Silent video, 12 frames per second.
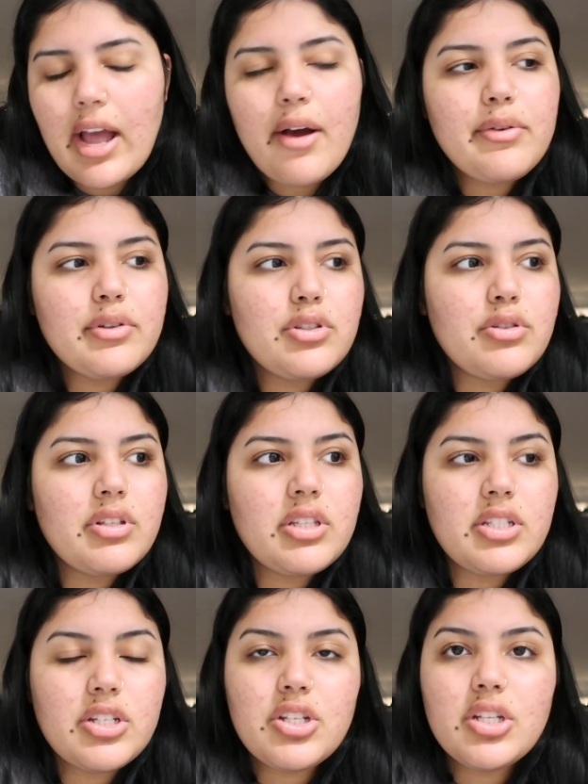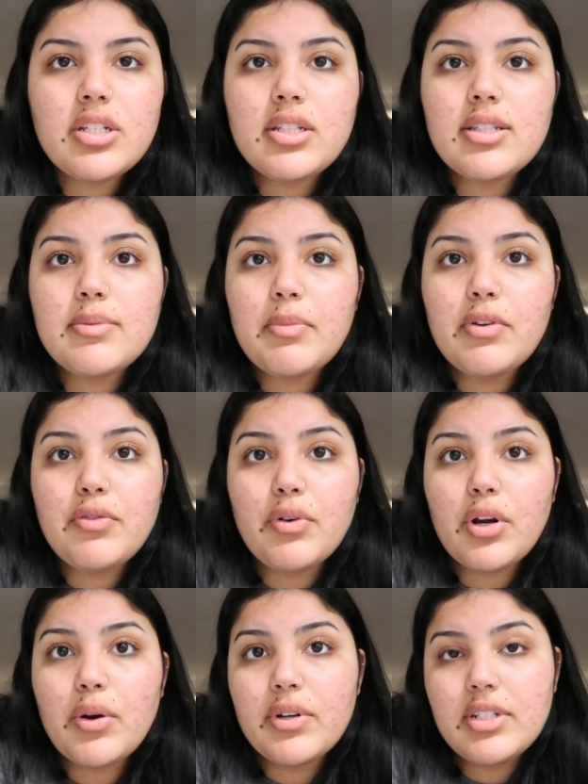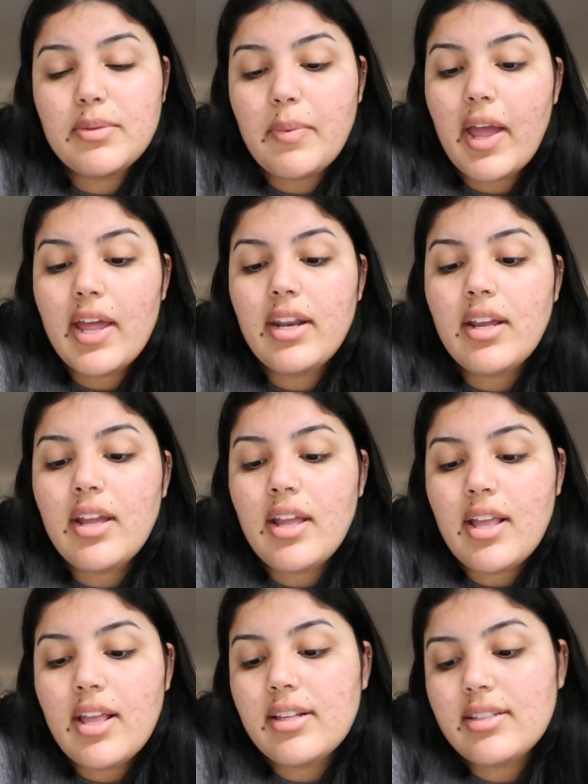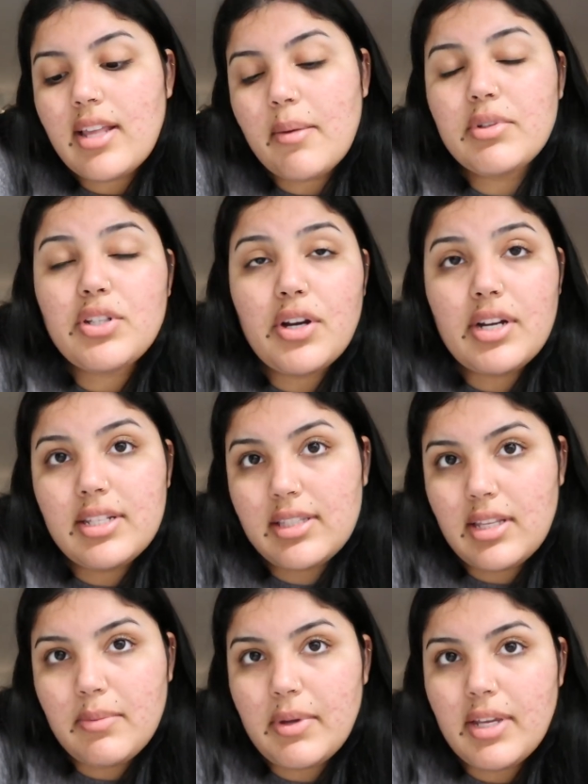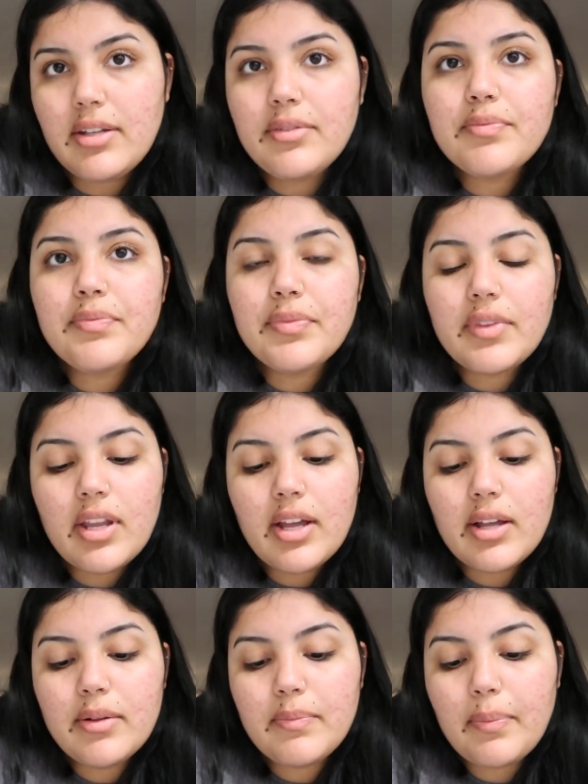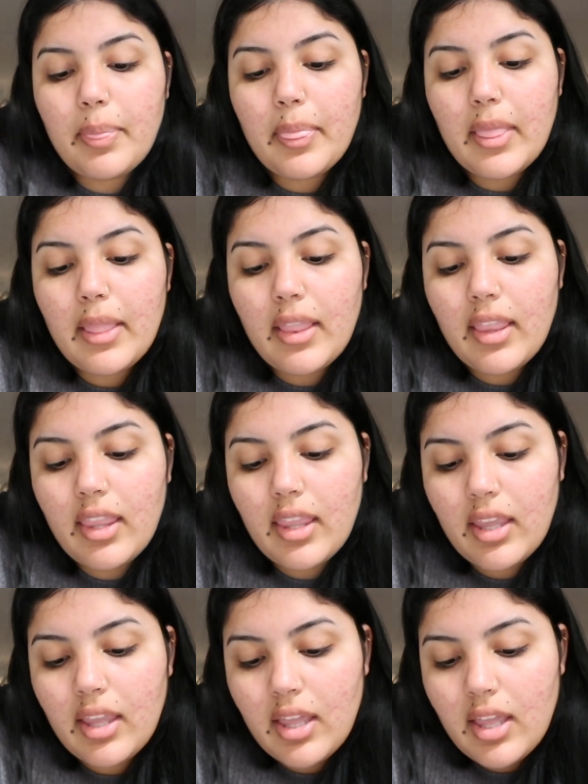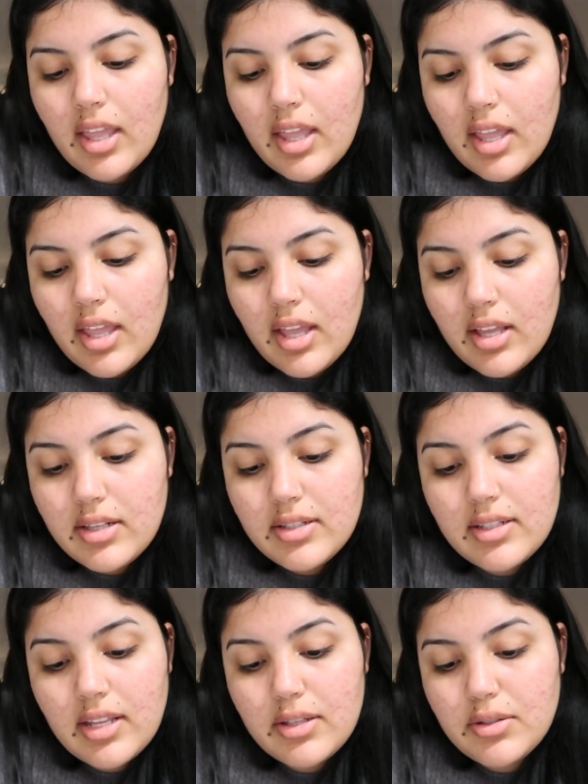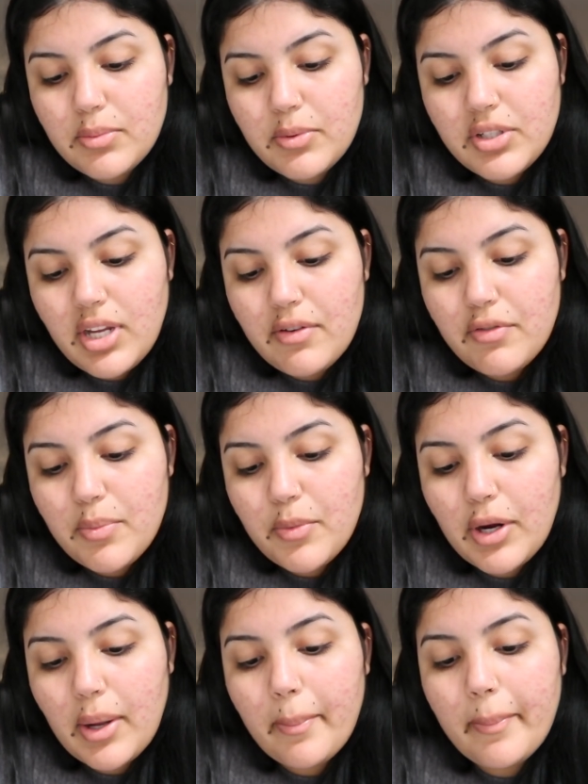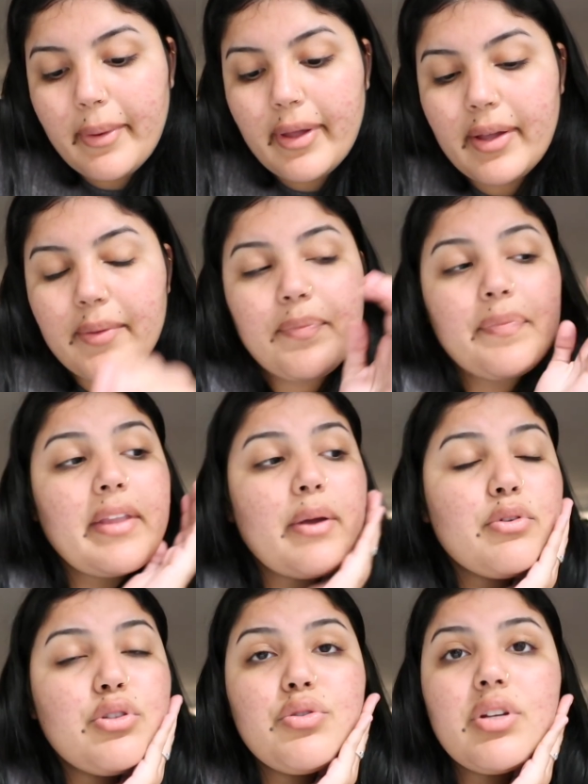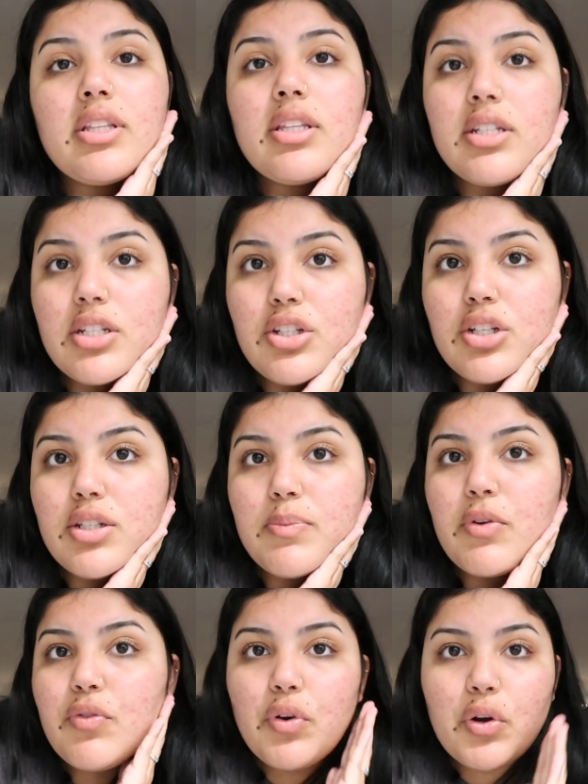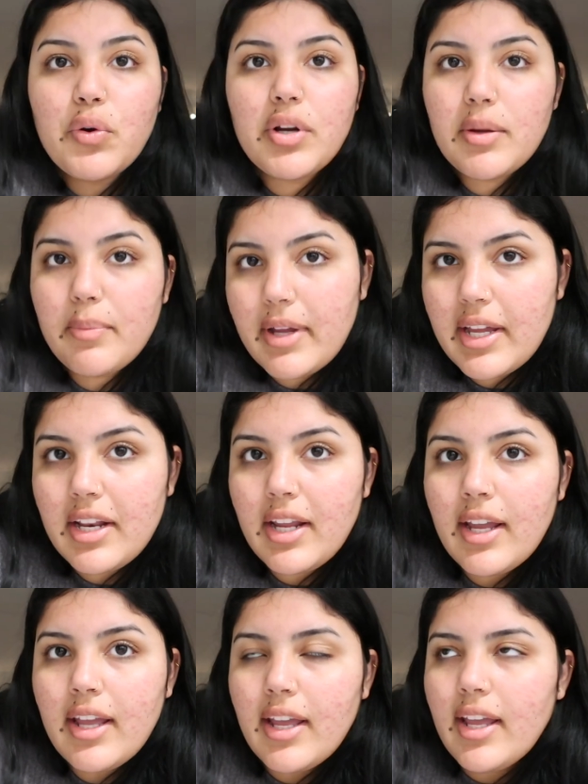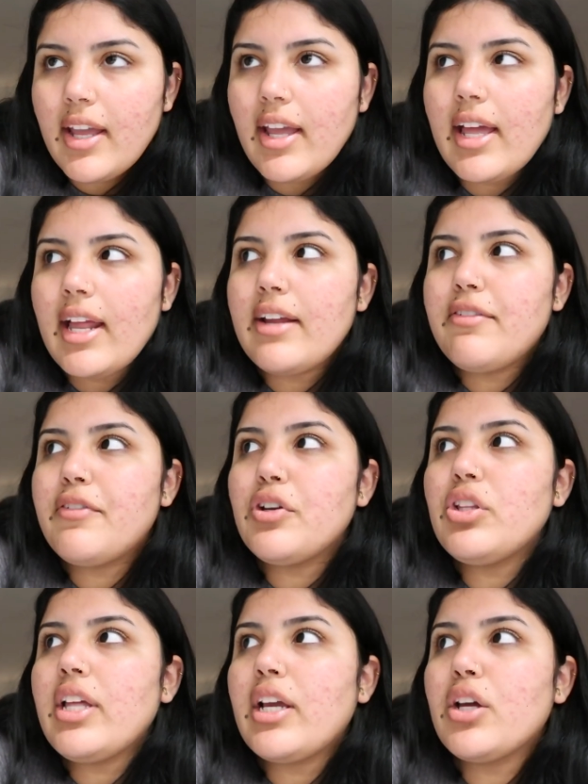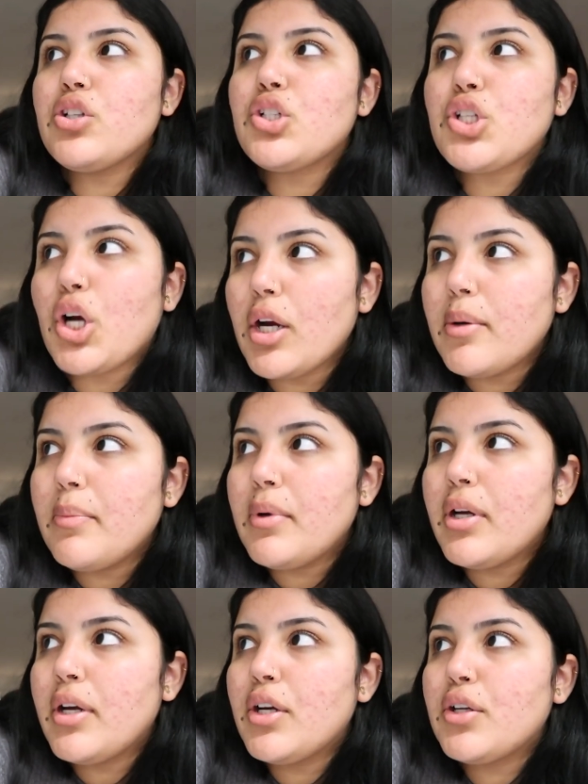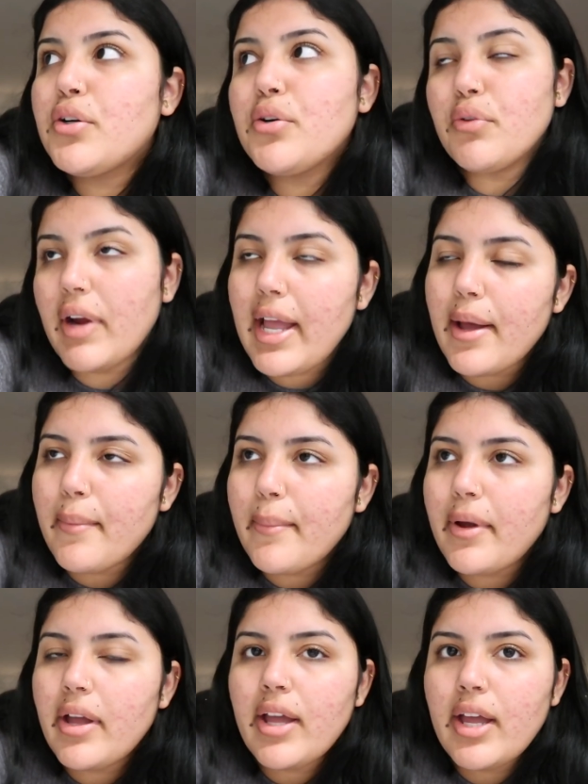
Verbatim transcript: I was doing the dishes before going to bed. Sam is already sleeping. Um, he's like super tired from work, but I was doing the dishes before going to bed and I feel like a sharp cramp.